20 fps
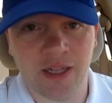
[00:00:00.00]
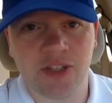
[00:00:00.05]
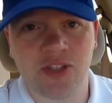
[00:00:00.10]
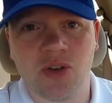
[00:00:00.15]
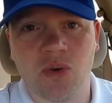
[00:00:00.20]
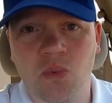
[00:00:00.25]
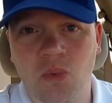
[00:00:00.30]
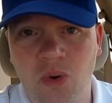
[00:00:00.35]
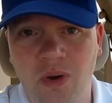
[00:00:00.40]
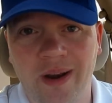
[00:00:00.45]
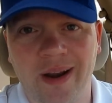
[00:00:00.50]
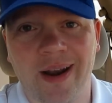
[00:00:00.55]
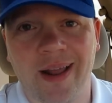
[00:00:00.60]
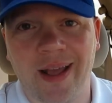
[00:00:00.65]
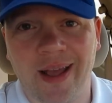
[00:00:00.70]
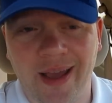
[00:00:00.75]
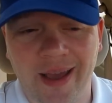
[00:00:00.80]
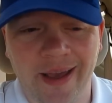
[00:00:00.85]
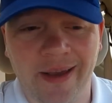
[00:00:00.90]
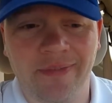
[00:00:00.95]
It's a
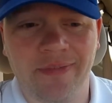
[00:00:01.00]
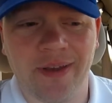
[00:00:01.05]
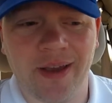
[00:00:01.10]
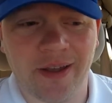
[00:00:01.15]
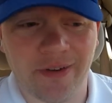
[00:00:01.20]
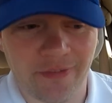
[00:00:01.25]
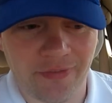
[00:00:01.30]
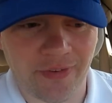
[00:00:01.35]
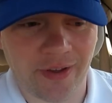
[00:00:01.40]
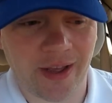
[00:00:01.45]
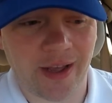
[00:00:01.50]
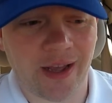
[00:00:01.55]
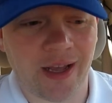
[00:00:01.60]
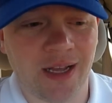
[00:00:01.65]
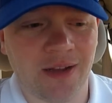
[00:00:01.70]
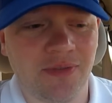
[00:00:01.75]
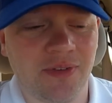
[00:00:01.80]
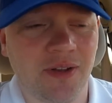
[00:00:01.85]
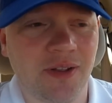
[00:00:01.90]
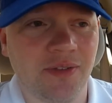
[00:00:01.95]
1.5 out of
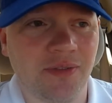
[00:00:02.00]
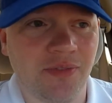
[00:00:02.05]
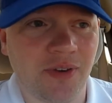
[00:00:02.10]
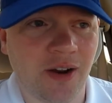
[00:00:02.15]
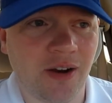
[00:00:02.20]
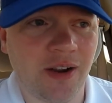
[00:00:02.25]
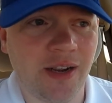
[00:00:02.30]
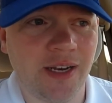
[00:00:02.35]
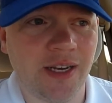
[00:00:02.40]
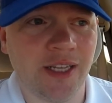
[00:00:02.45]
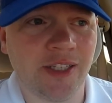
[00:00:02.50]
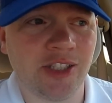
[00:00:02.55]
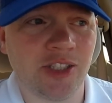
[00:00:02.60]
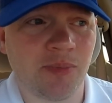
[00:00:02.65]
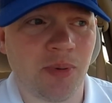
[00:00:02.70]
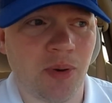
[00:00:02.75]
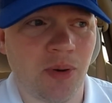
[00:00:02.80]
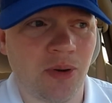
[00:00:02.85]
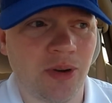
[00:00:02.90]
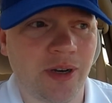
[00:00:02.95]
5. Very
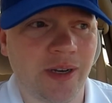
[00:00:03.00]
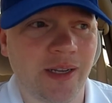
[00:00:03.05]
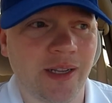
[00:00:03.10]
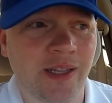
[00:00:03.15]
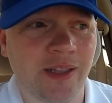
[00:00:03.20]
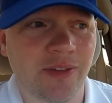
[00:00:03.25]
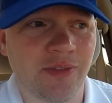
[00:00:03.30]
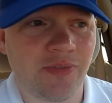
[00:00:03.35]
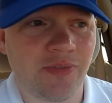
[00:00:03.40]
disappointed in the